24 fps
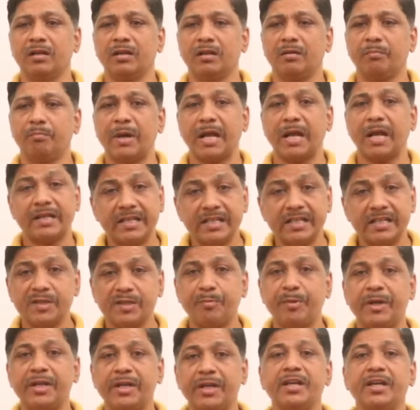
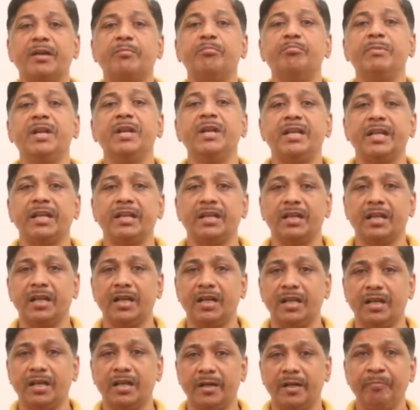participate in a meeting, in
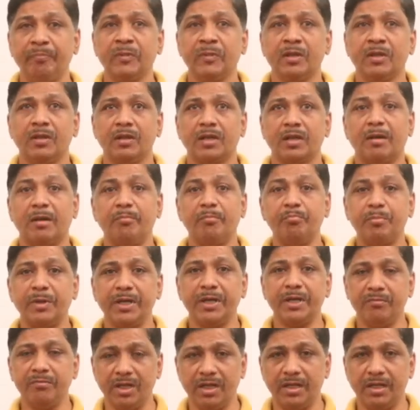a
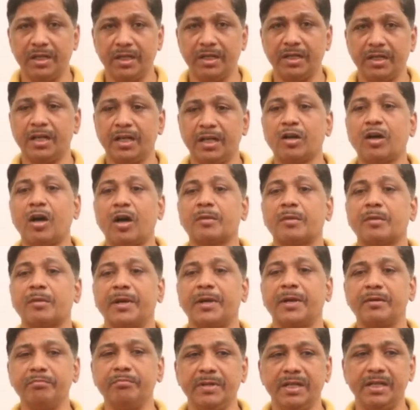company meeting, in a
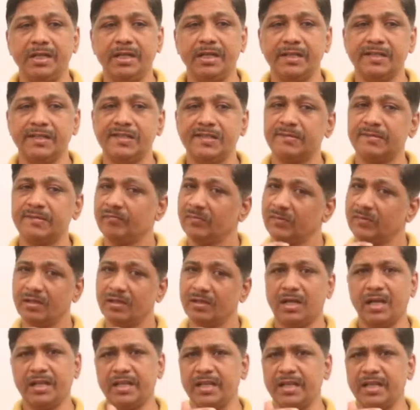corporate meetings.
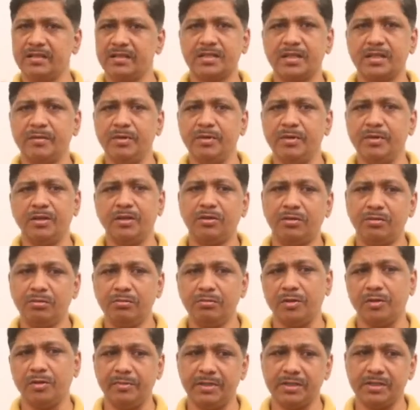Again, similar to
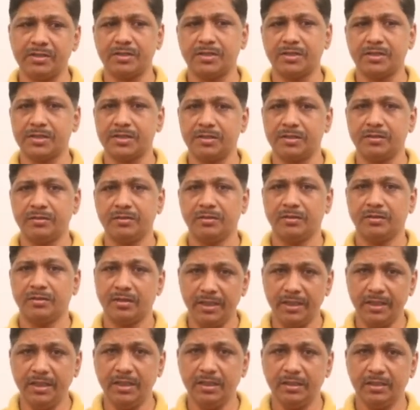group discussion,
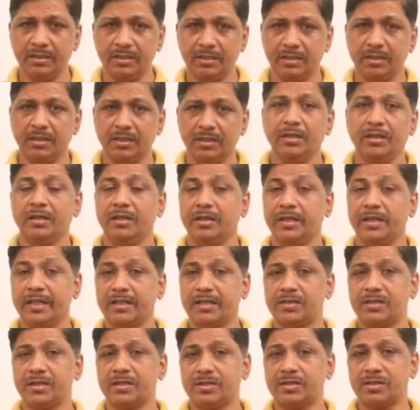right?
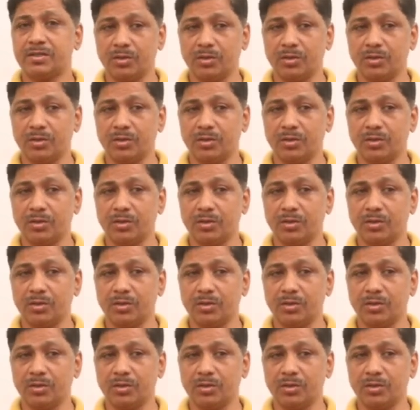Next is